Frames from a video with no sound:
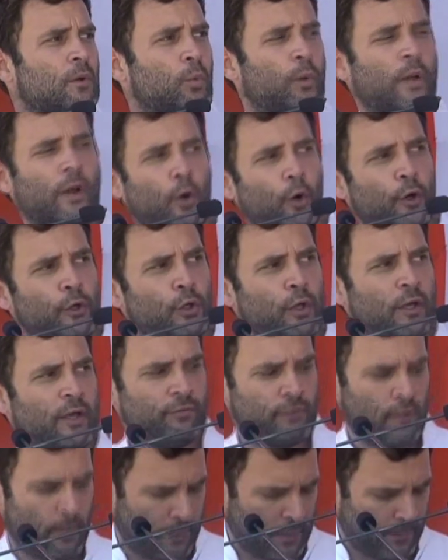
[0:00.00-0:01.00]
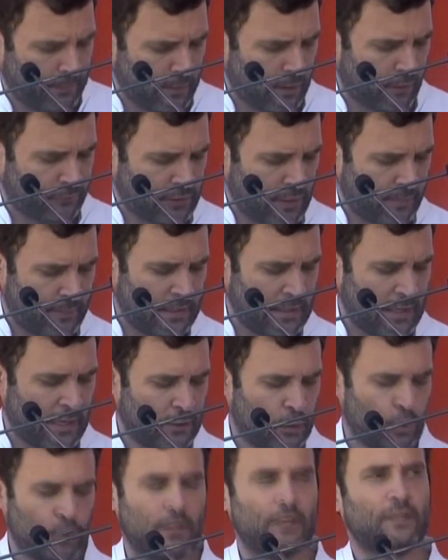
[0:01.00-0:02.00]
We are going to give the people of Tamil
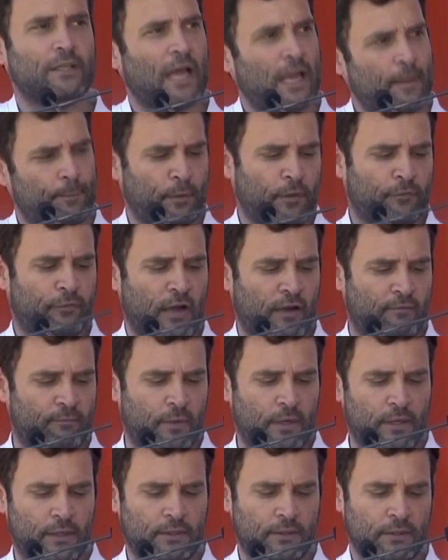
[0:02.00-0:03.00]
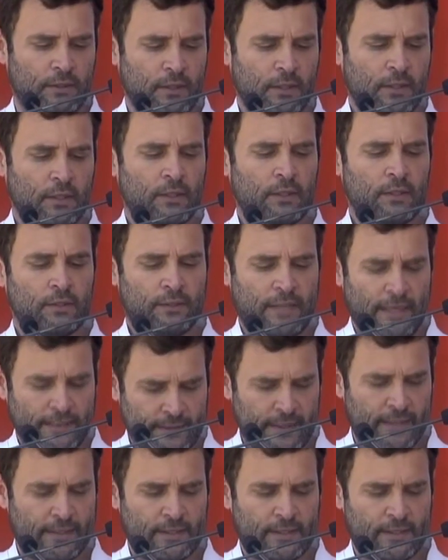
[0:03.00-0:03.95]
Nadu the type of government that they